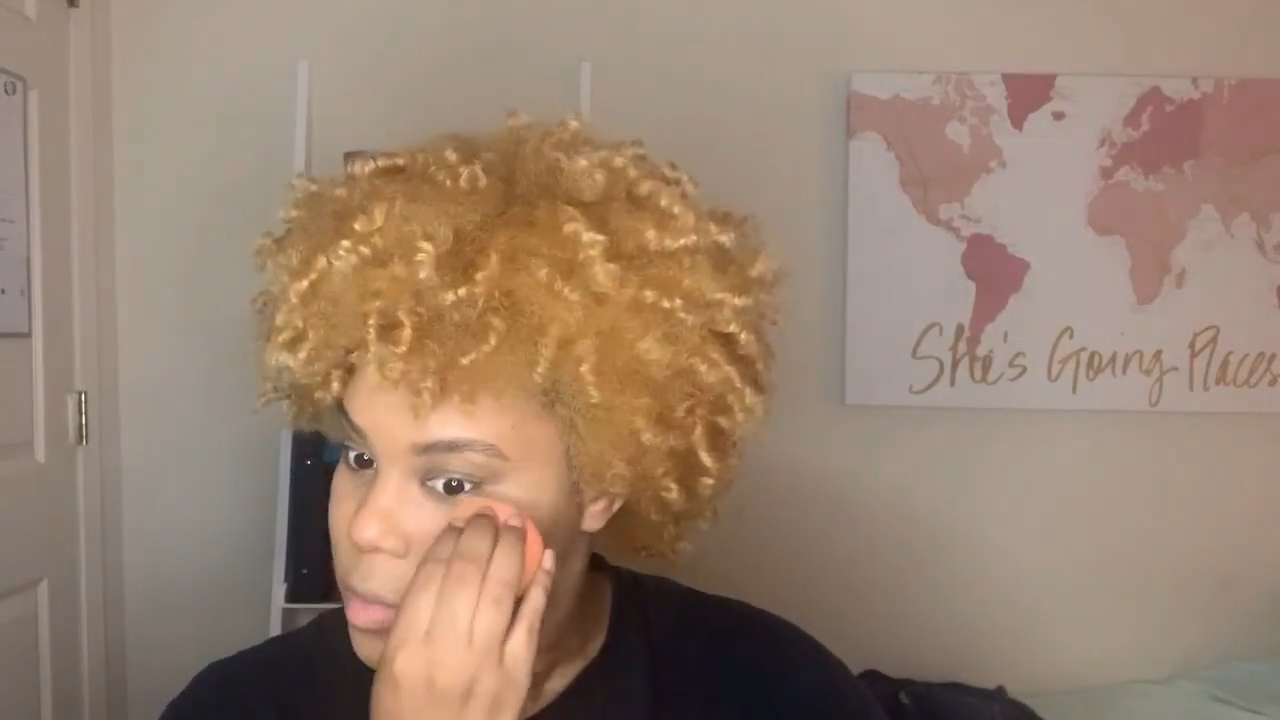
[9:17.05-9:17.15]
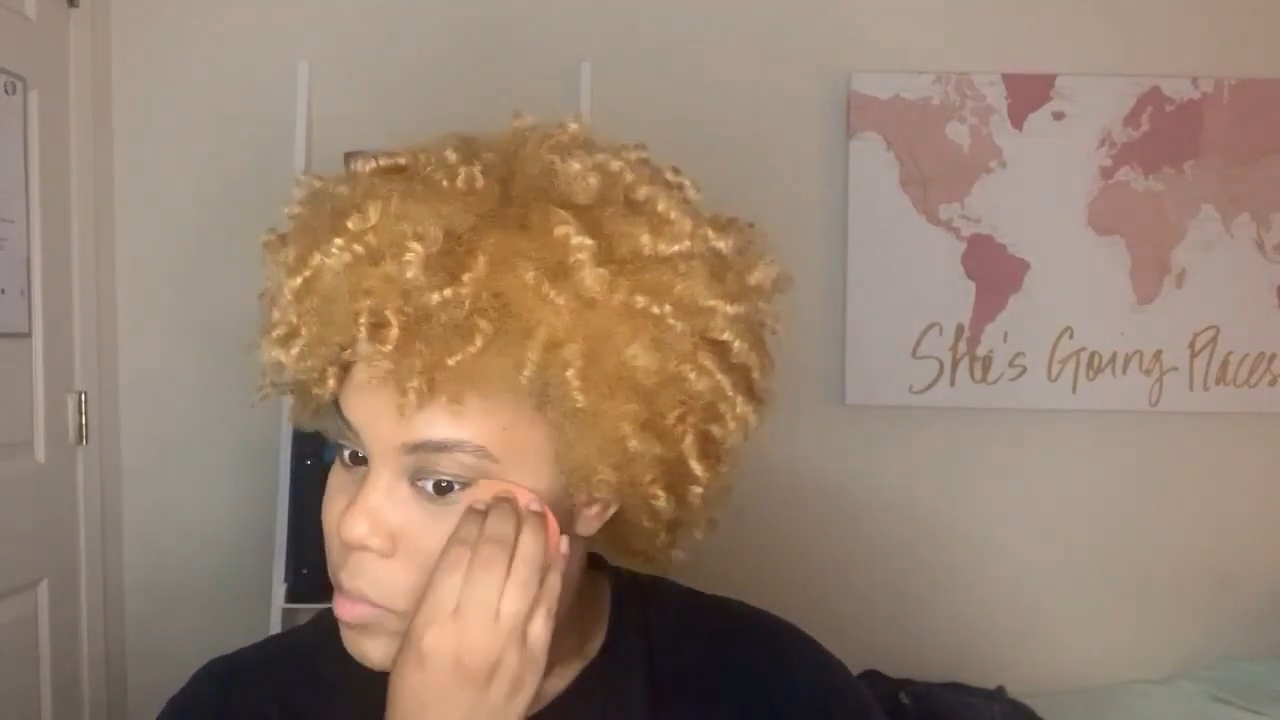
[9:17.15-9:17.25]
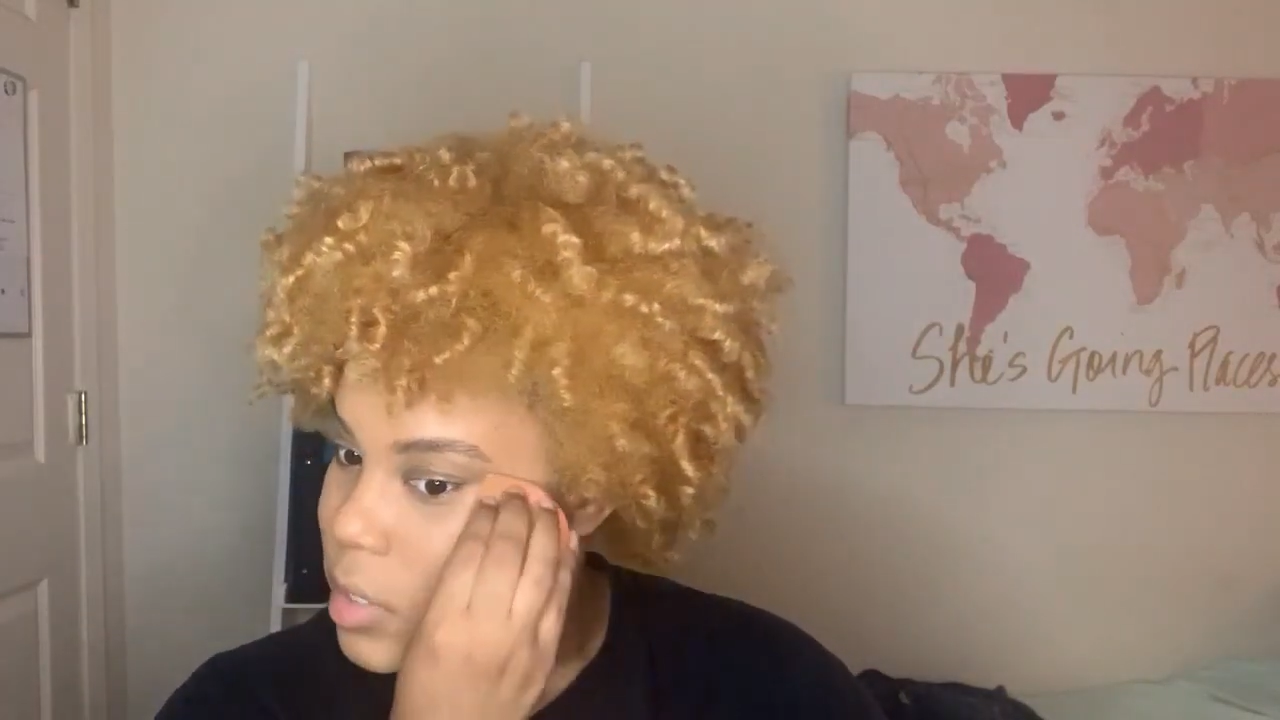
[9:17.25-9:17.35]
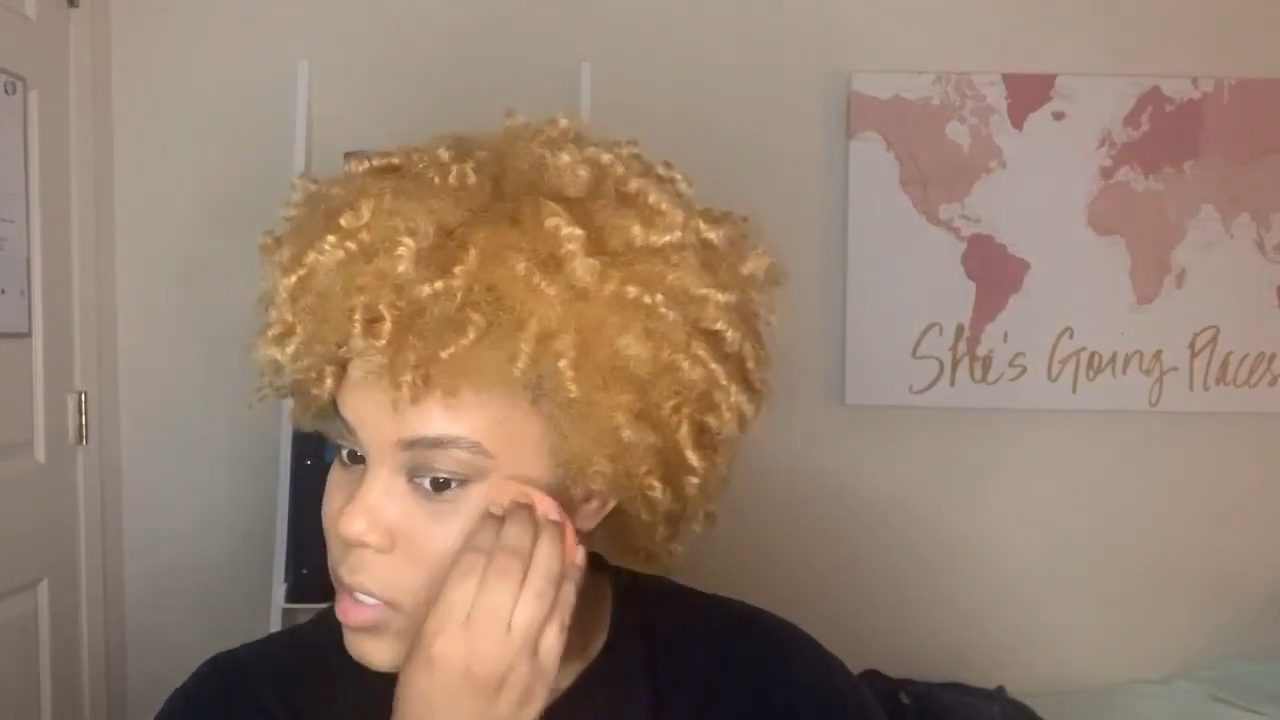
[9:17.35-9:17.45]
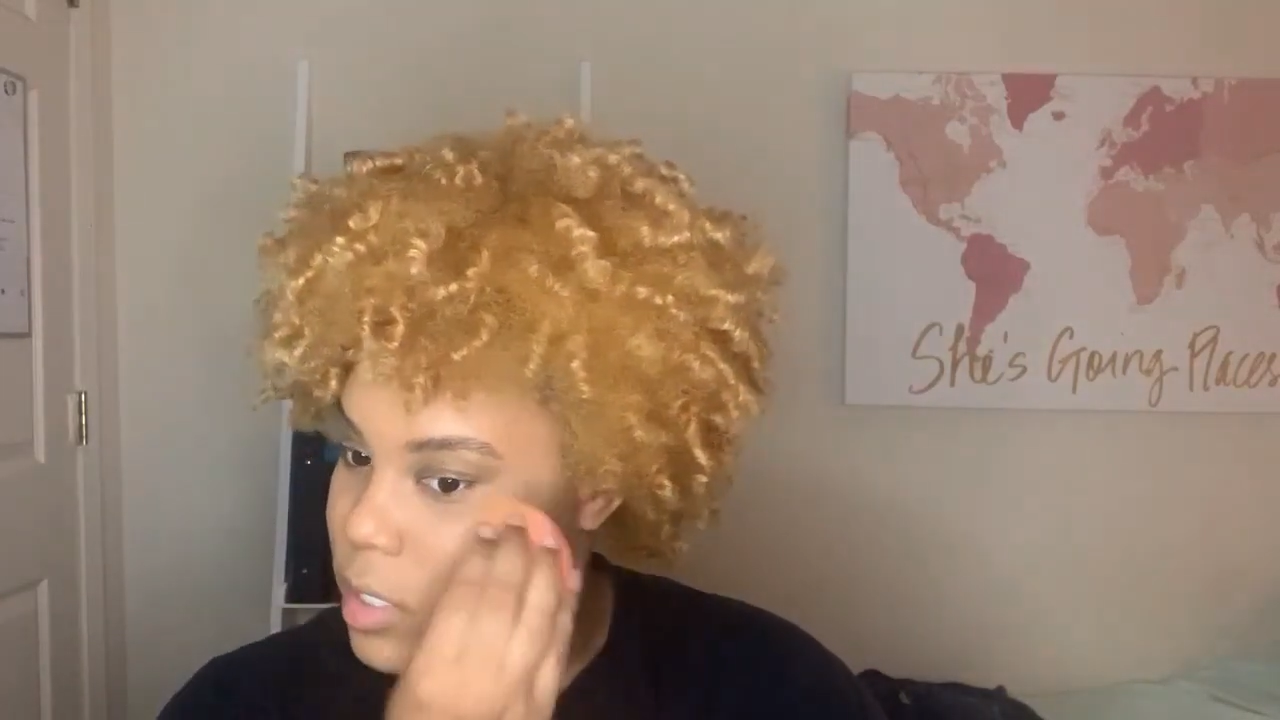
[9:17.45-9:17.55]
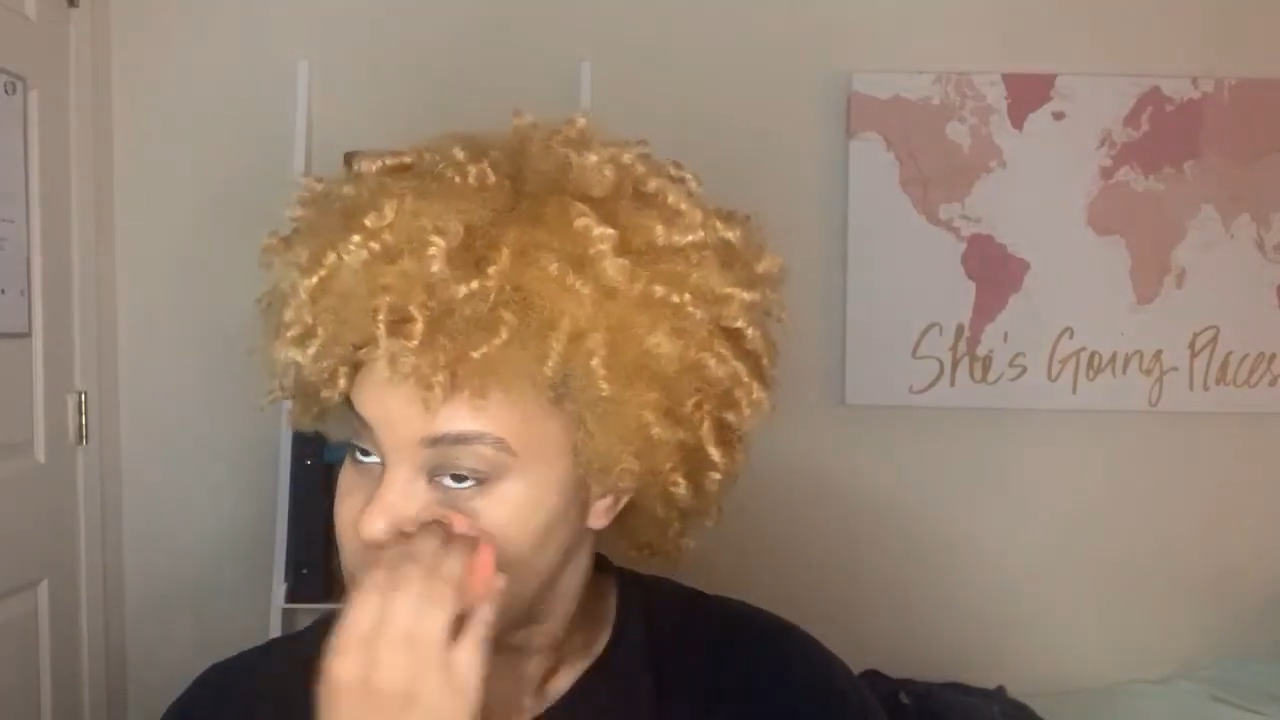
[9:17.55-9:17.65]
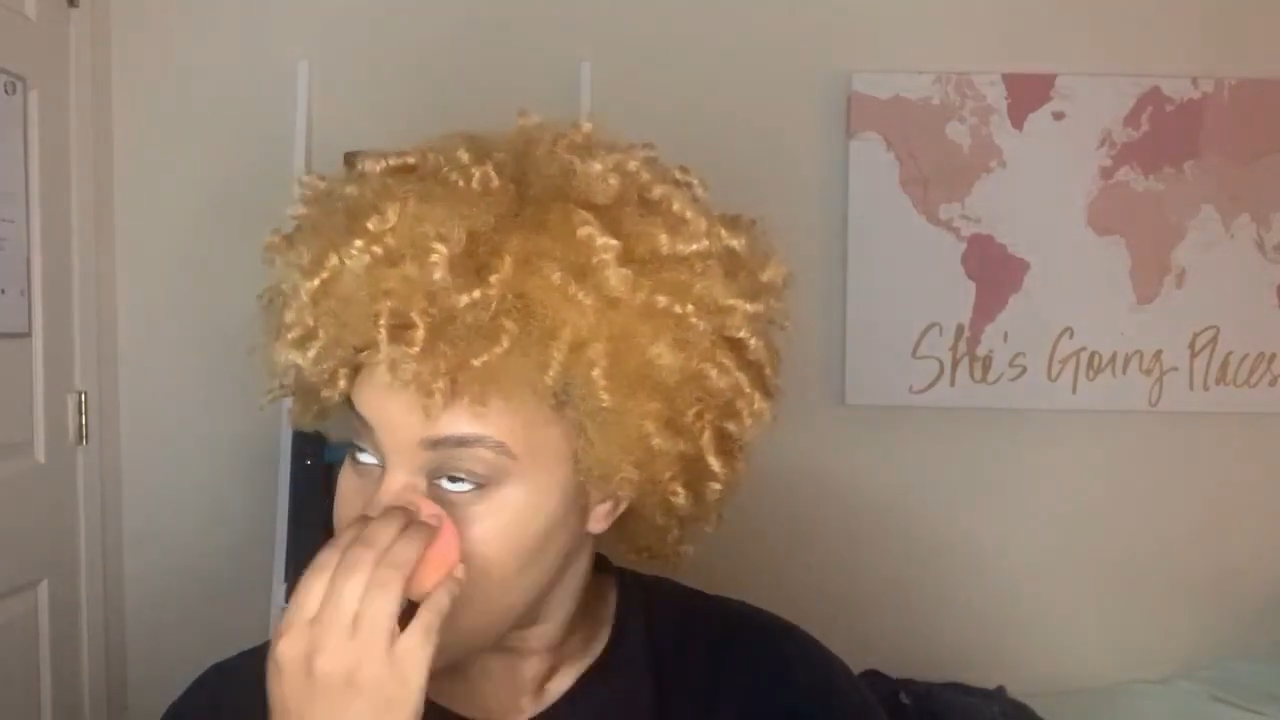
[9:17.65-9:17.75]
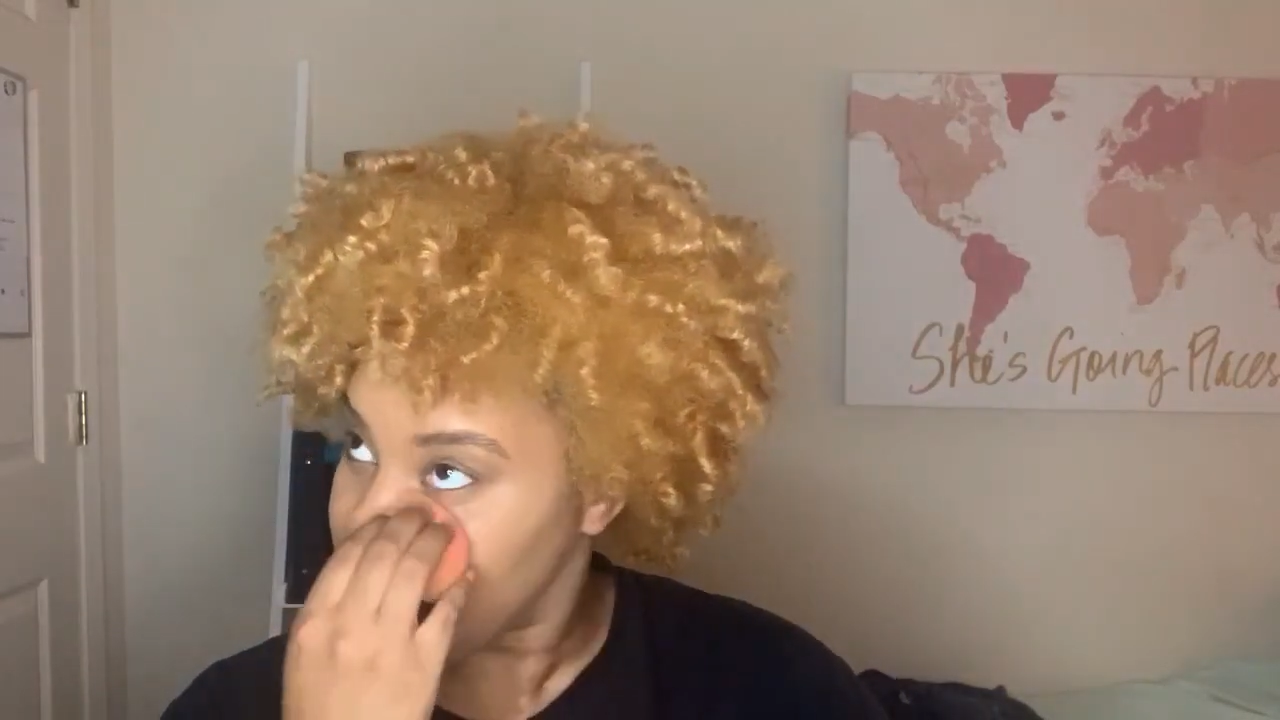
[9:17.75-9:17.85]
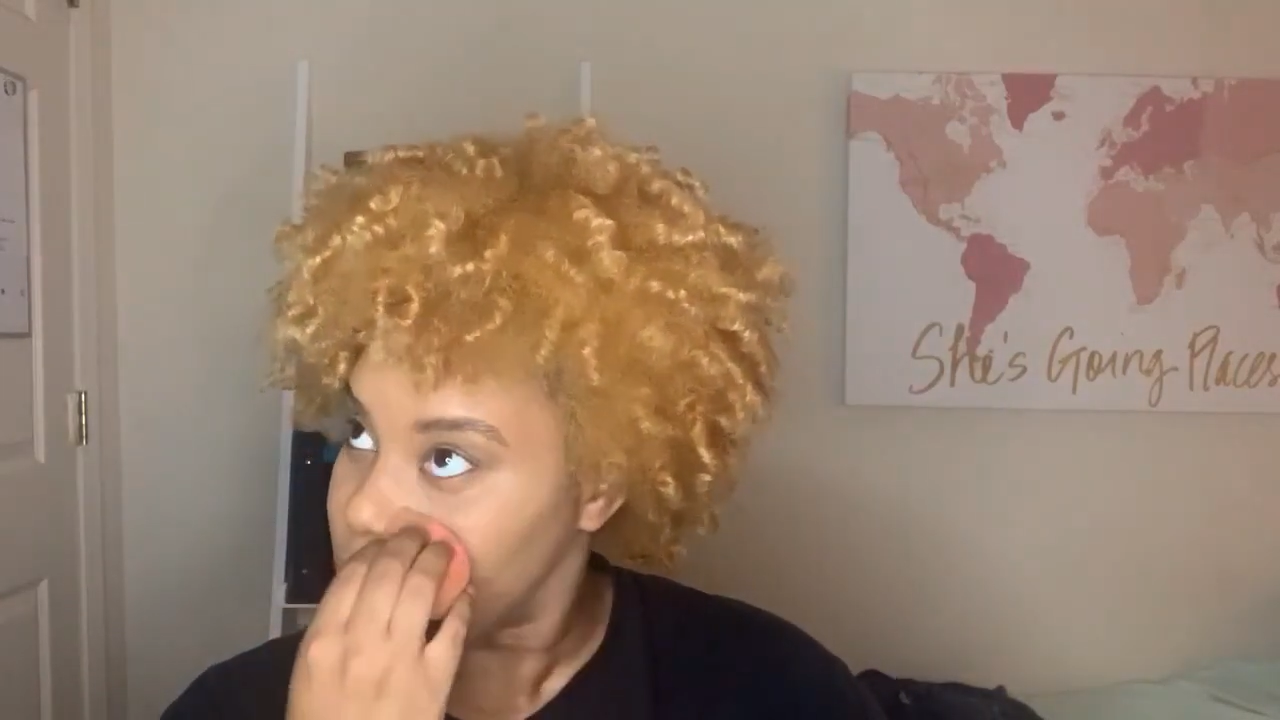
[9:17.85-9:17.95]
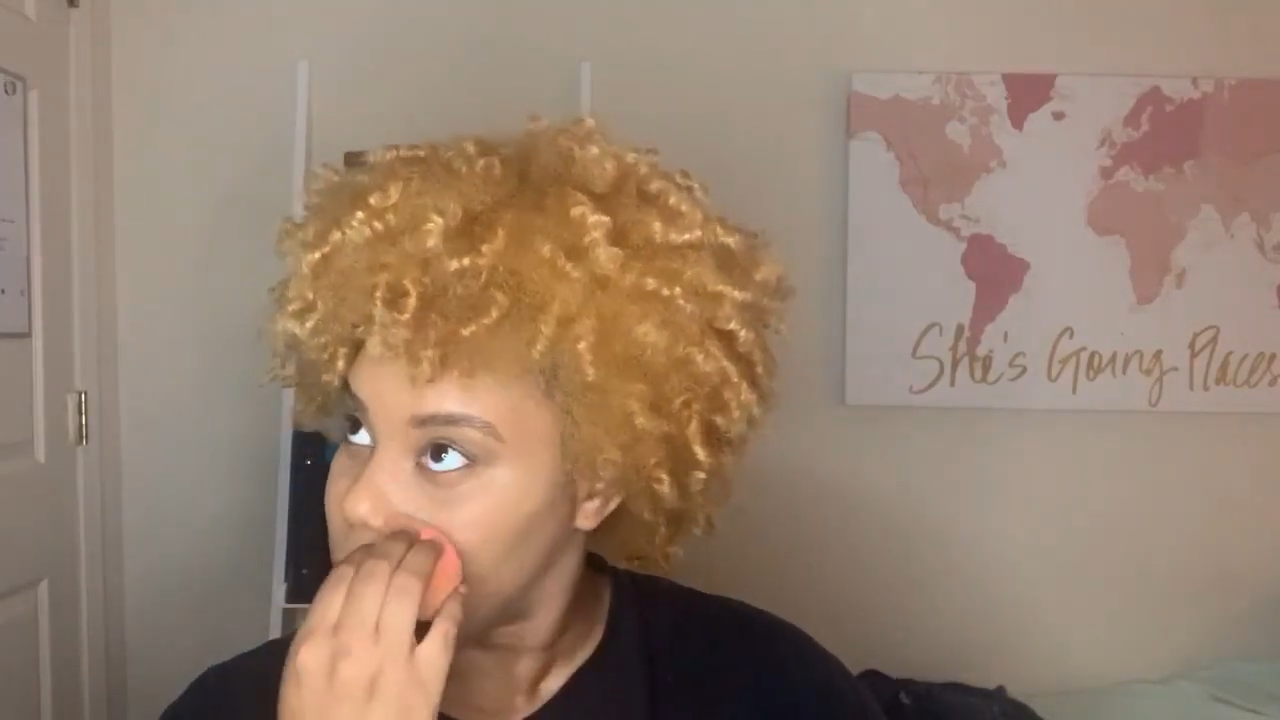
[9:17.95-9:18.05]
is blended
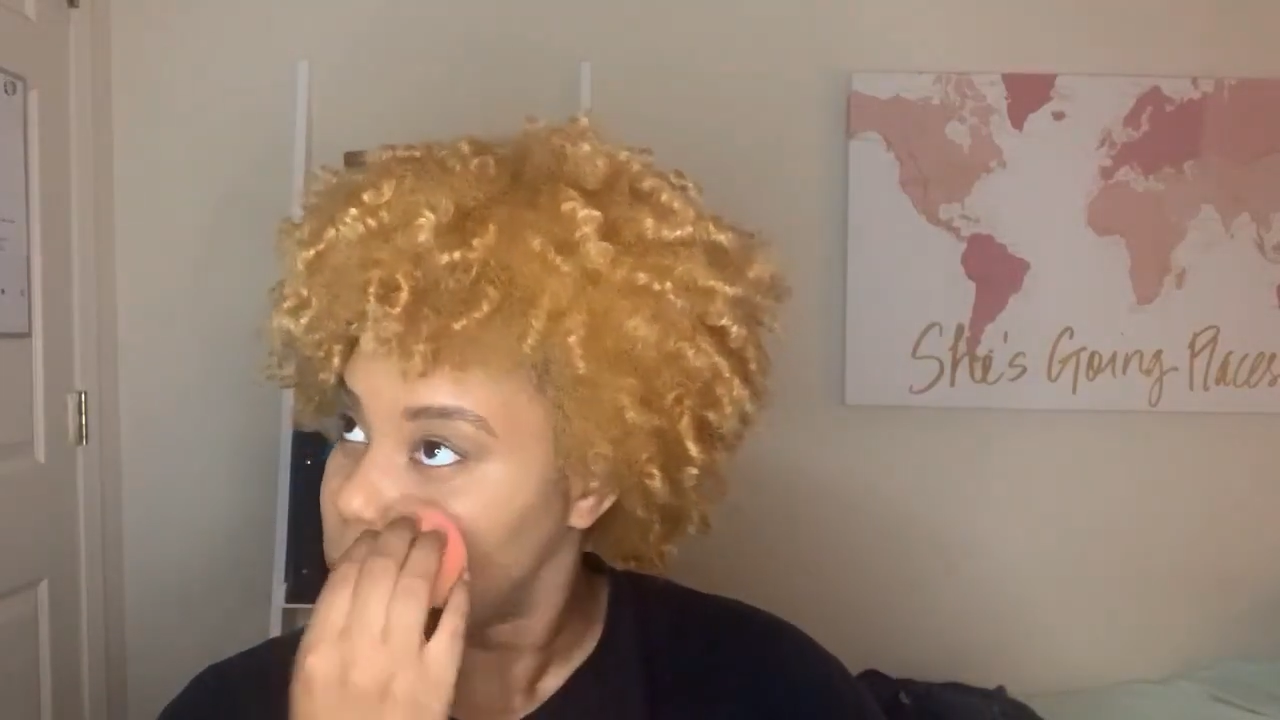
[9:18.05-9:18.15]
out